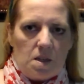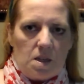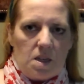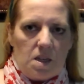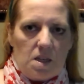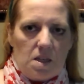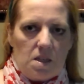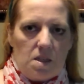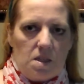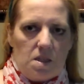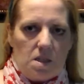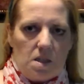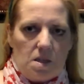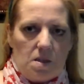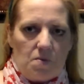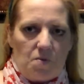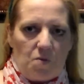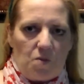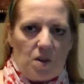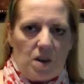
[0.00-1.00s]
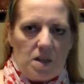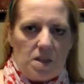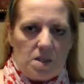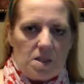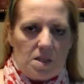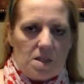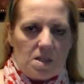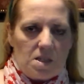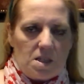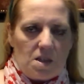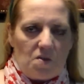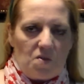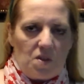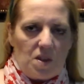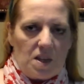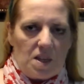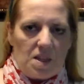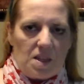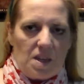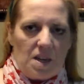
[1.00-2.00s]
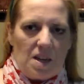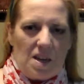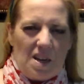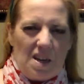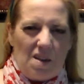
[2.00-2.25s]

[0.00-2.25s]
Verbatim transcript: kids and friends and stuff like that.